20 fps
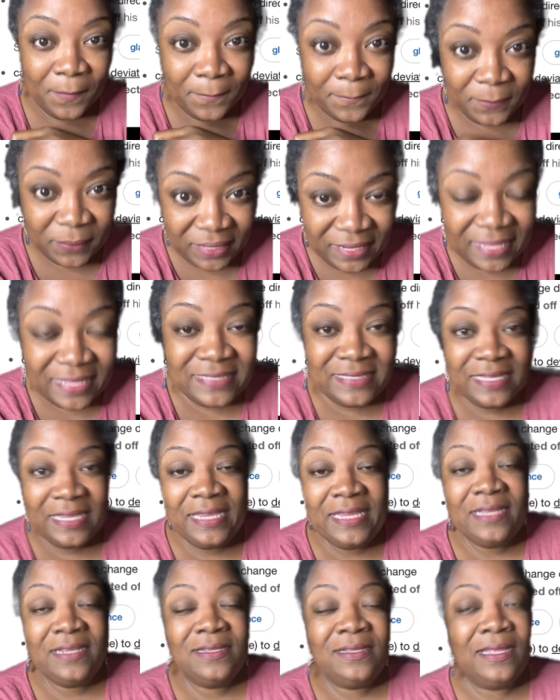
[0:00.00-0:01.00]
But let's
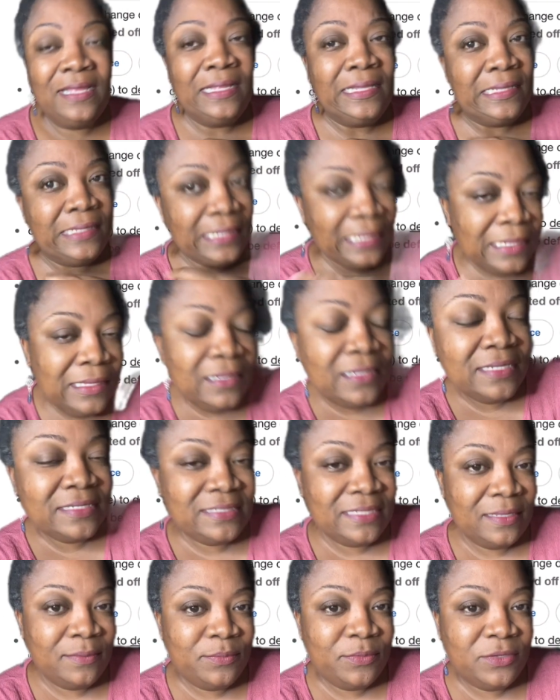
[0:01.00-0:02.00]
get a legal
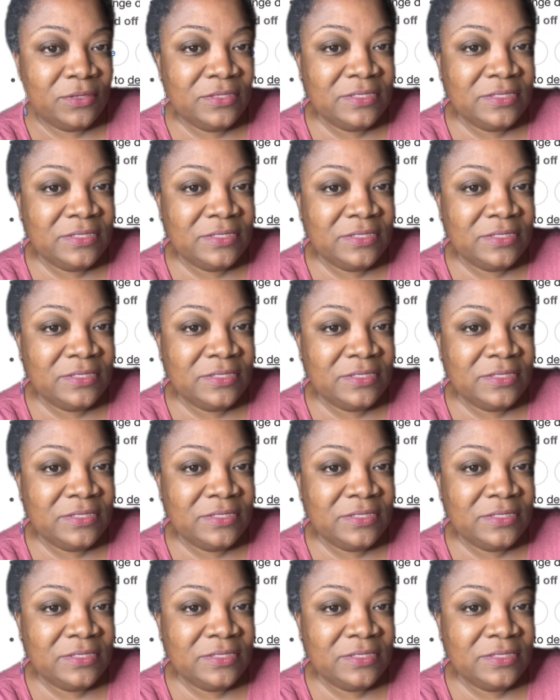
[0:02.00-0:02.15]
example,